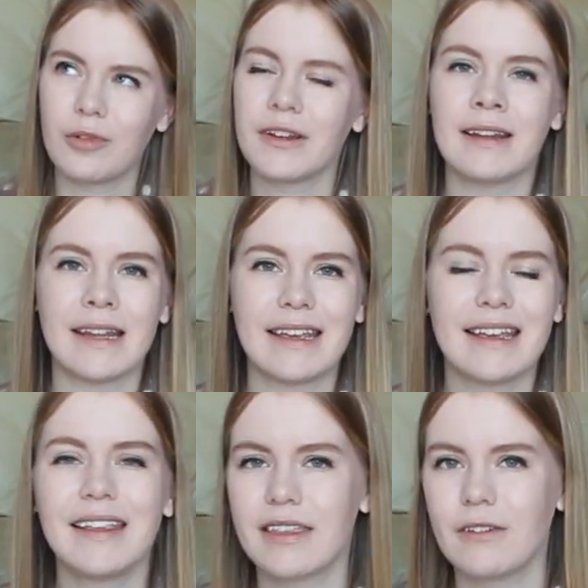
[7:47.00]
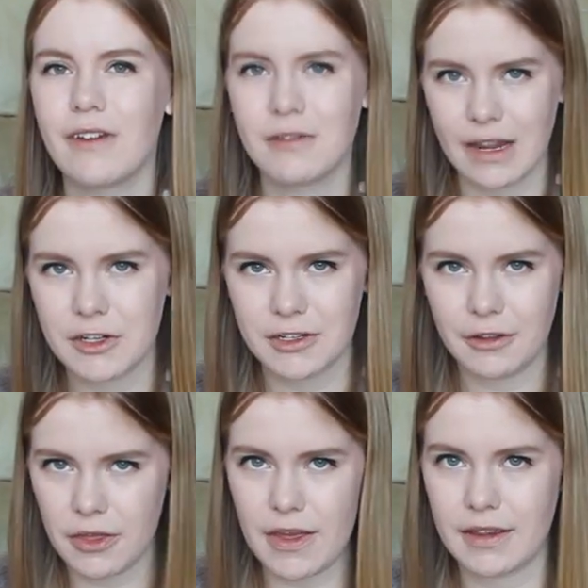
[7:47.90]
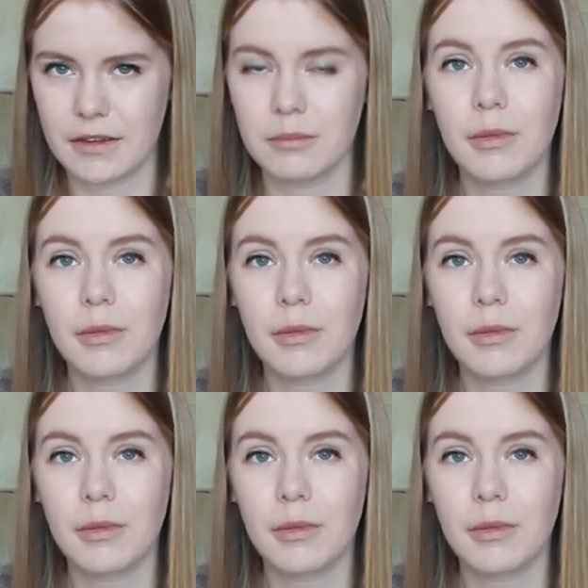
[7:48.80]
importantly, it's the foundational thing.